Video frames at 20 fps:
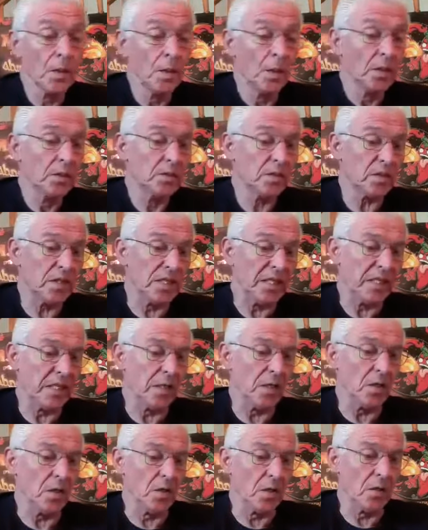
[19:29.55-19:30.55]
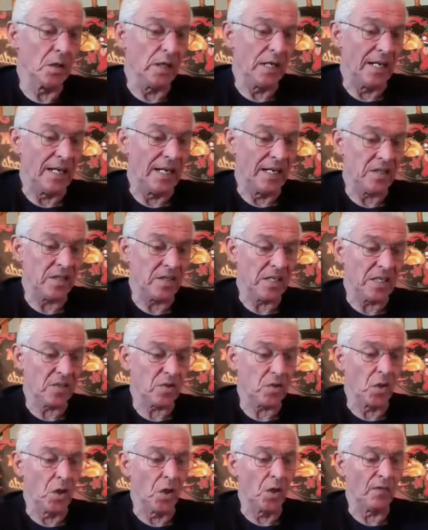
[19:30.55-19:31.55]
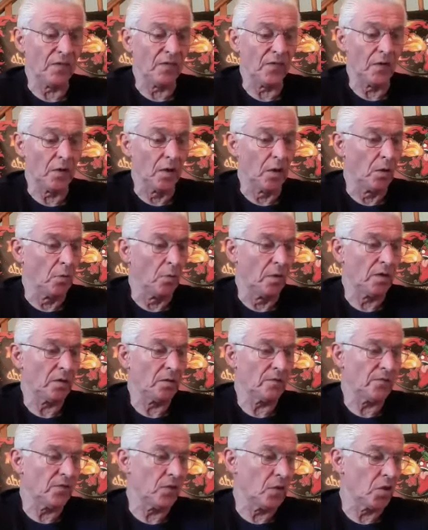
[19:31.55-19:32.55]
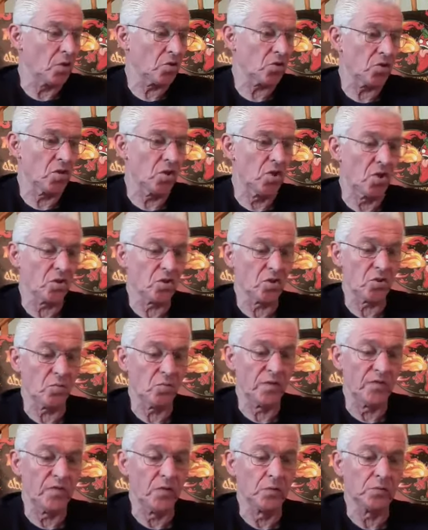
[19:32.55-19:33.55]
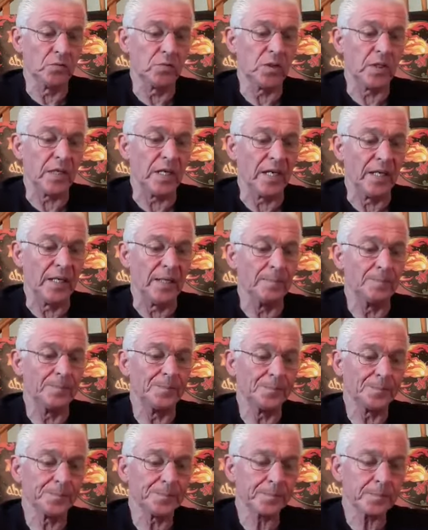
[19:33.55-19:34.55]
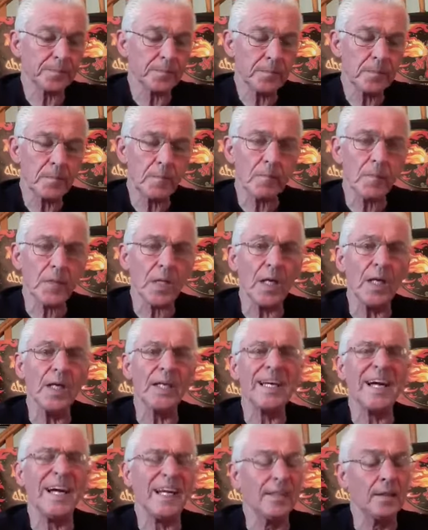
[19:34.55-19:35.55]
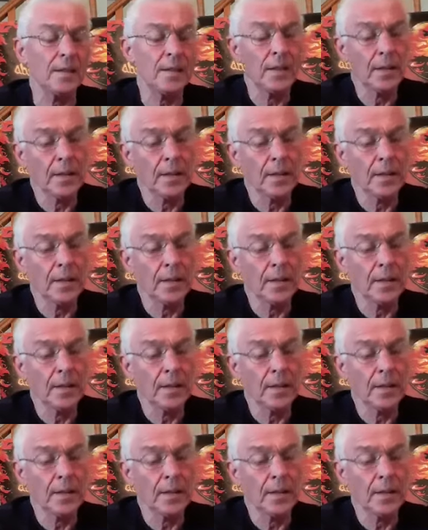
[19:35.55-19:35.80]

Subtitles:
So there you go, guys, that's all four sauces we've done tonight. Again,